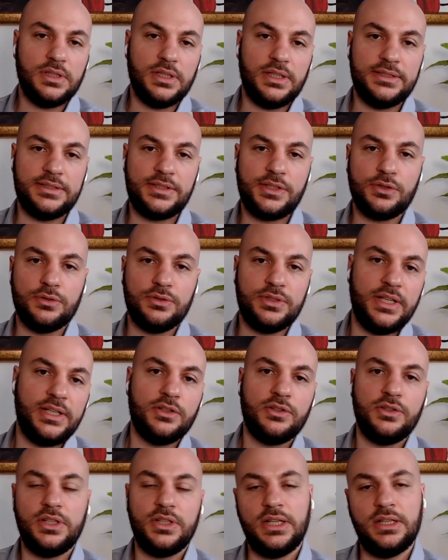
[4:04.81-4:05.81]
And so they
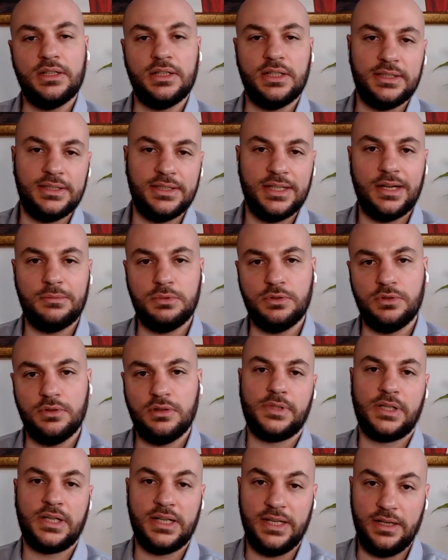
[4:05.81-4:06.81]
don't need a
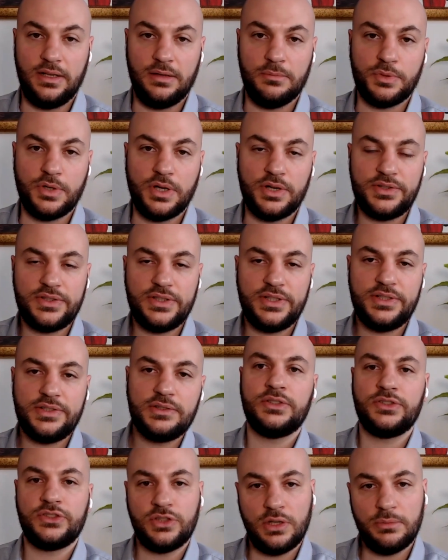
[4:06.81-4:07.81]
double cleaning
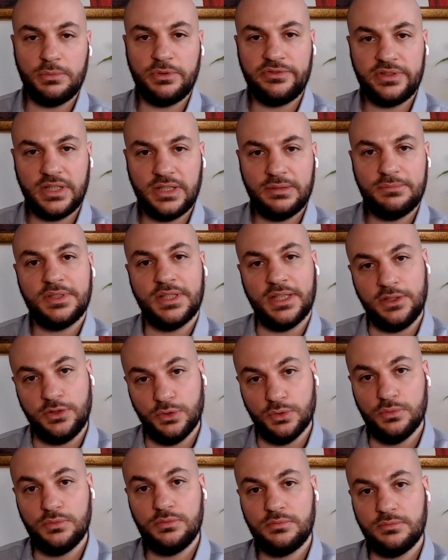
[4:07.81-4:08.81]
process. Some of them they
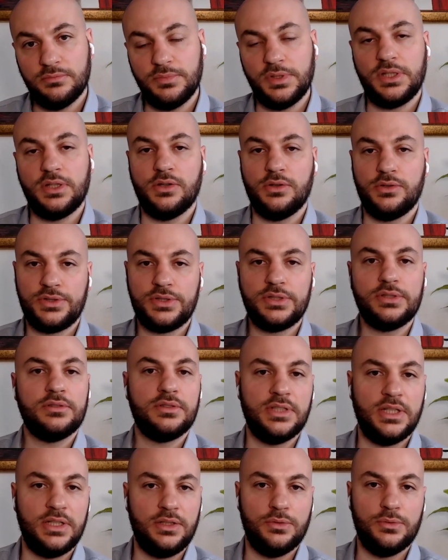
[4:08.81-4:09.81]
do, because
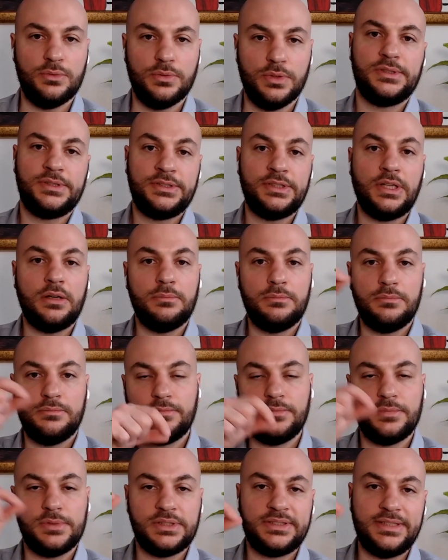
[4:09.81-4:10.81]
they do some
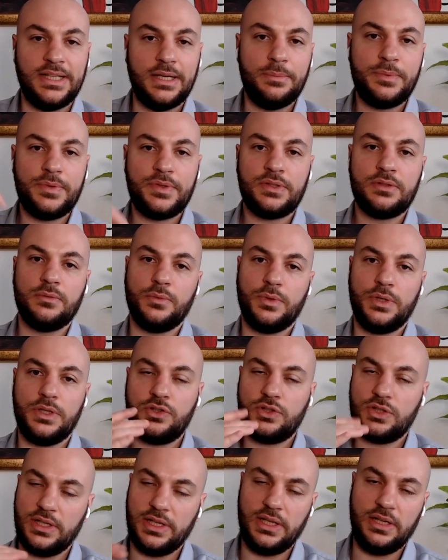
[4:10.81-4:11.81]
steps
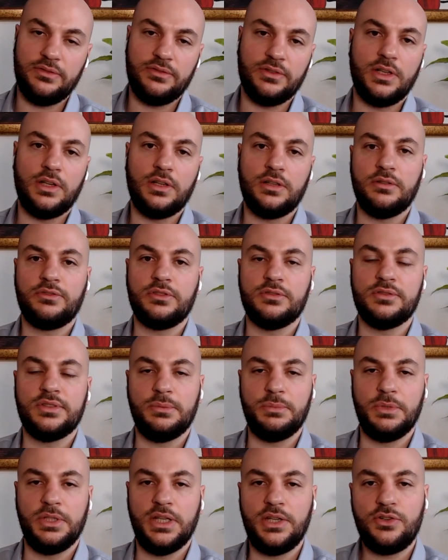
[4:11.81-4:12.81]
which leave a lot of
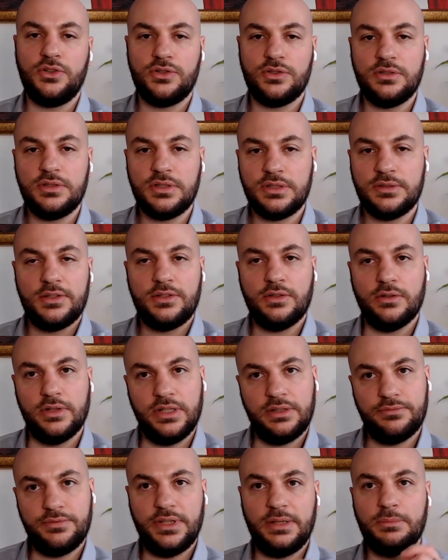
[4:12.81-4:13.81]
contamination. So
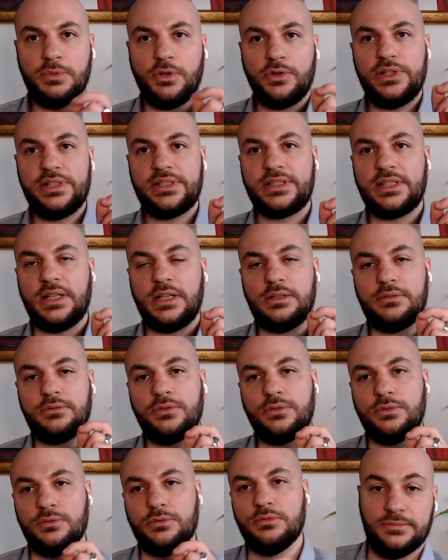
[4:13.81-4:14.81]
it really boils
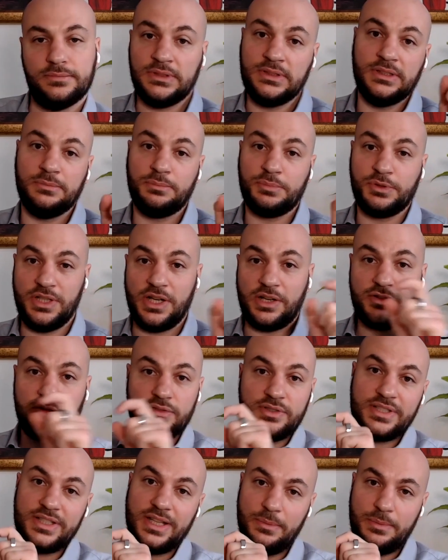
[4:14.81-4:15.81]
down to the
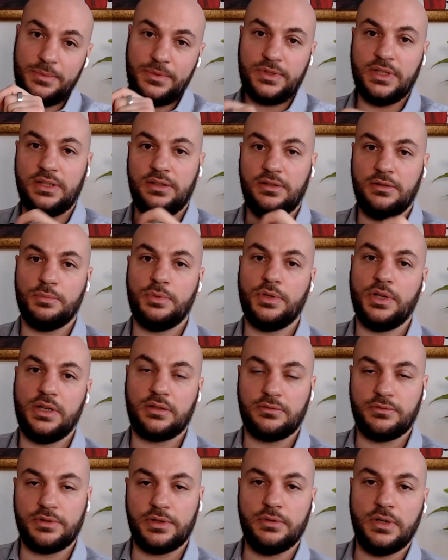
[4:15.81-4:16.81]
production steps that your
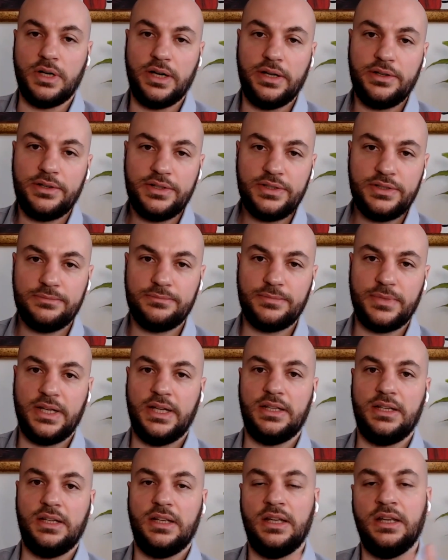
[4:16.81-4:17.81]
product requires.
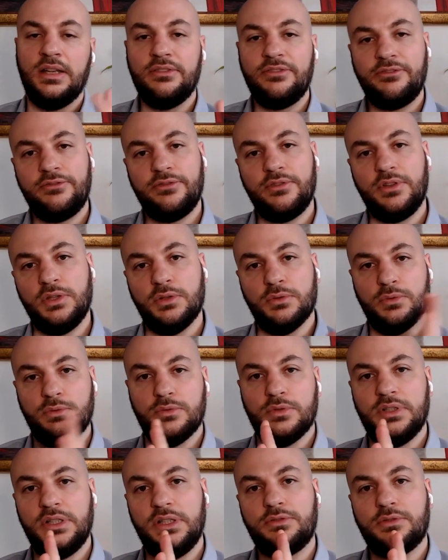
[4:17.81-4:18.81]
And if
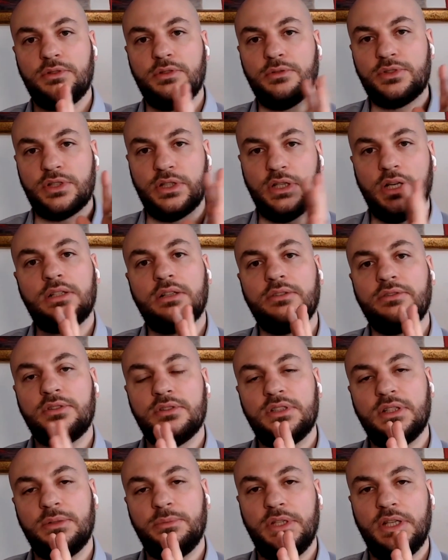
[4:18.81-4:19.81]
you introduce a lot of
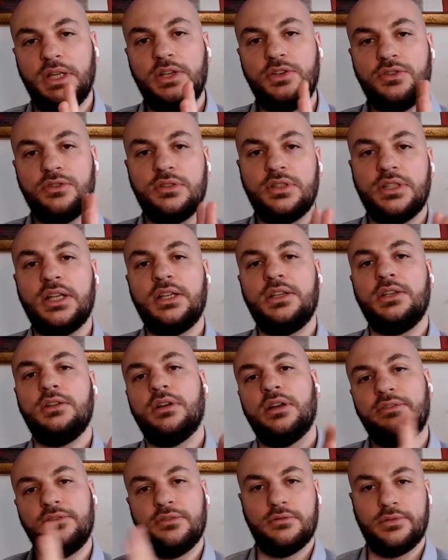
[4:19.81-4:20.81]
contamination, then
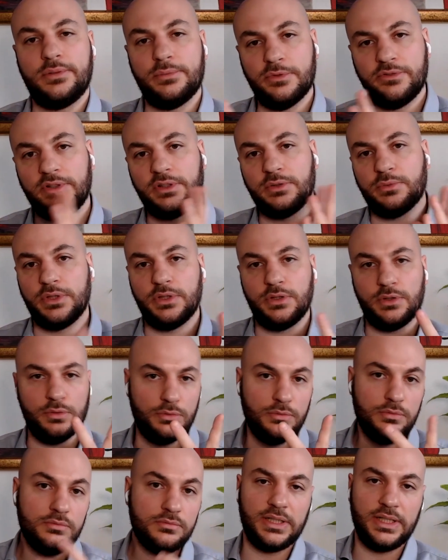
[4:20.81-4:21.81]
you have to remove it with
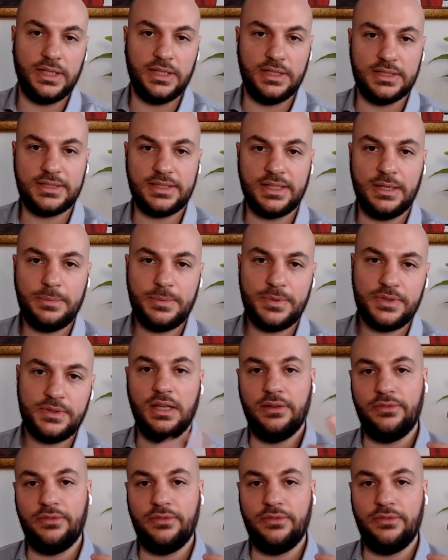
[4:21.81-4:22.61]
two cleaning steps.